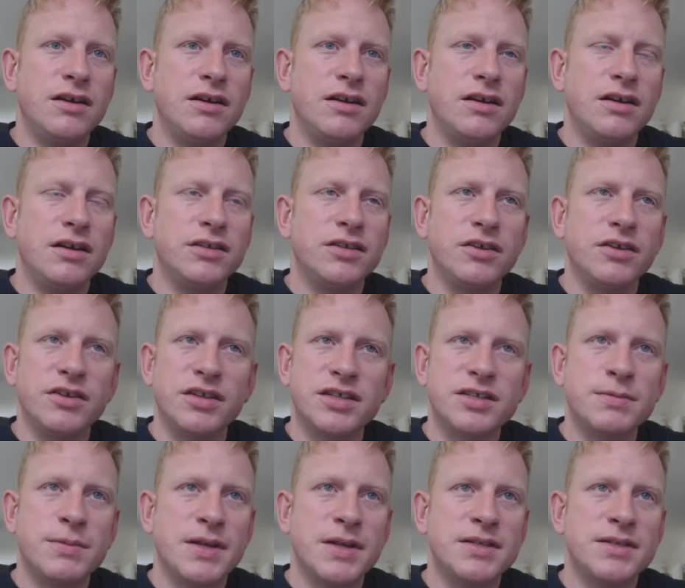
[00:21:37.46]
I don't
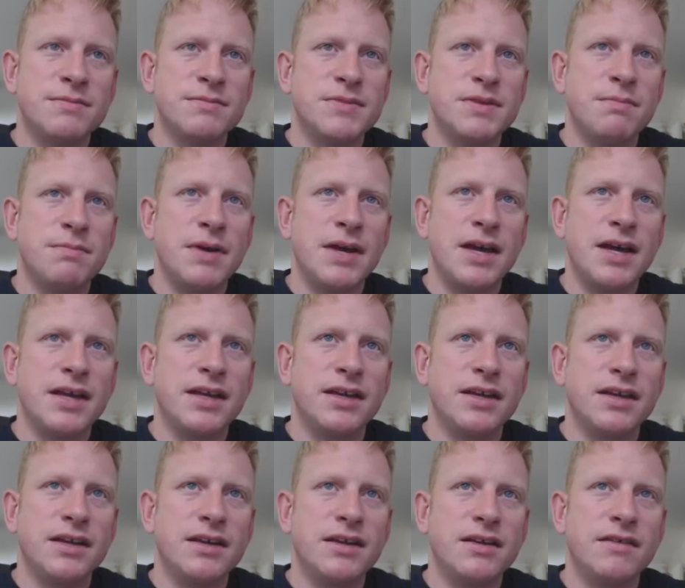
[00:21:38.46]
expect him to pay.
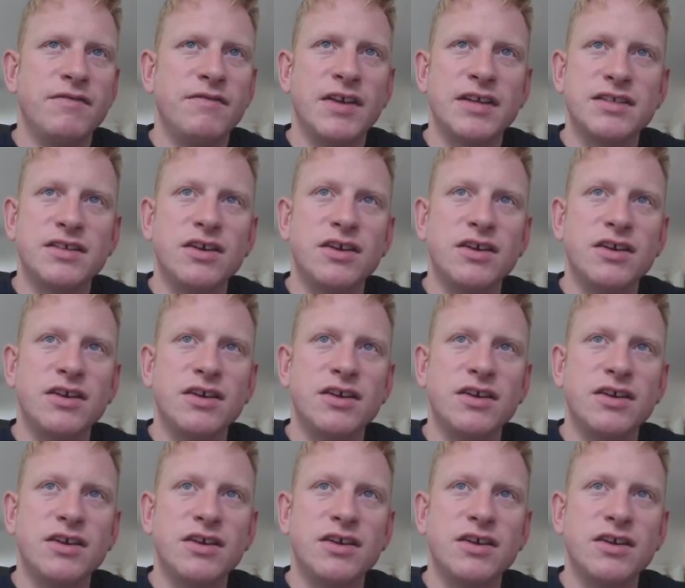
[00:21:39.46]
In fact,